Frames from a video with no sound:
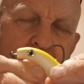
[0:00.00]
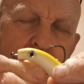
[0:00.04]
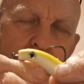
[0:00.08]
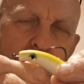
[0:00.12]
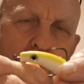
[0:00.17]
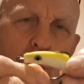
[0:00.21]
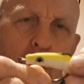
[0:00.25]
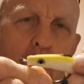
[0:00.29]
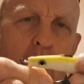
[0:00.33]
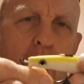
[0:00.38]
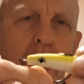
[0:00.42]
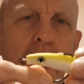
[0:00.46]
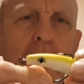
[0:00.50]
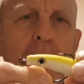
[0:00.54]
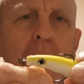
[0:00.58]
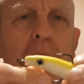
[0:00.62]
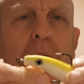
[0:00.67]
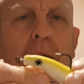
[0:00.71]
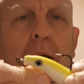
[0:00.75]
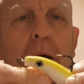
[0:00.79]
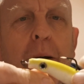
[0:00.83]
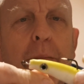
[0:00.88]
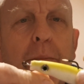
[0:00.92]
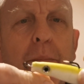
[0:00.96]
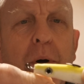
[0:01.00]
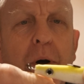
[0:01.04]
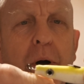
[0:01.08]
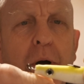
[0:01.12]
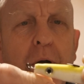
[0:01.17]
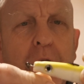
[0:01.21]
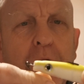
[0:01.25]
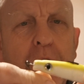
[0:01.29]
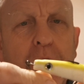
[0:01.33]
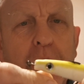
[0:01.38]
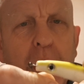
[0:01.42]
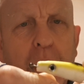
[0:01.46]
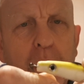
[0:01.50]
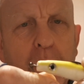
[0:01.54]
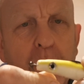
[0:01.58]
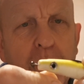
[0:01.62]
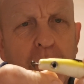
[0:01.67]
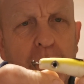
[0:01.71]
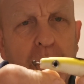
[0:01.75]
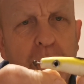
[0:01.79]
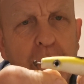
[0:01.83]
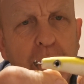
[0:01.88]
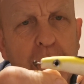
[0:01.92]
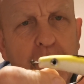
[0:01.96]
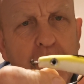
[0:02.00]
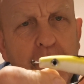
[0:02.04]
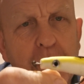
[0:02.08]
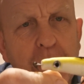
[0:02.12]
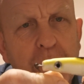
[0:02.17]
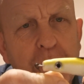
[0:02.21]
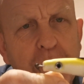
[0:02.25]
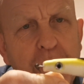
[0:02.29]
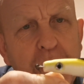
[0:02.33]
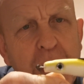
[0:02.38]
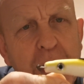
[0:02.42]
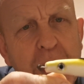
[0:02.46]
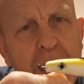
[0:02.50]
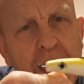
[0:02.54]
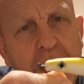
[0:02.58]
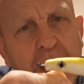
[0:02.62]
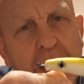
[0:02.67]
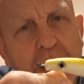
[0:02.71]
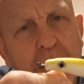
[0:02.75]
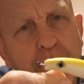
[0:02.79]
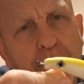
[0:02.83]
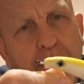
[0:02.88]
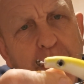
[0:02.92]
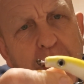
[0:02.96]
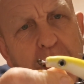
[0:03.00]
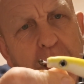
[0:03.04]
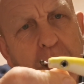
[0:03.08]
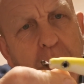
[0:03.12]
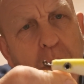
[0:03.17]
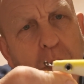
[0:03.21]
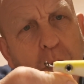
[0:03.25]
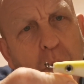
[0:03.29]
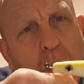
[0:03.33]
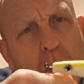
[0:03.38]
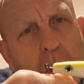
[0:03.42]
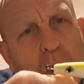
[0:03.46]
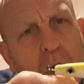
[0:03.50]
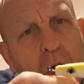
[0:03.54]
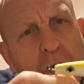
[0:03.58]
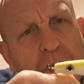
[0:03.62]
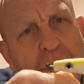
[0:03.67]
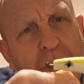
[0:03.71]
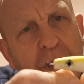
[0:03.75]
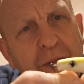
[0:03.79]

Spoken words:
That's why. But you know, that can be quite hard.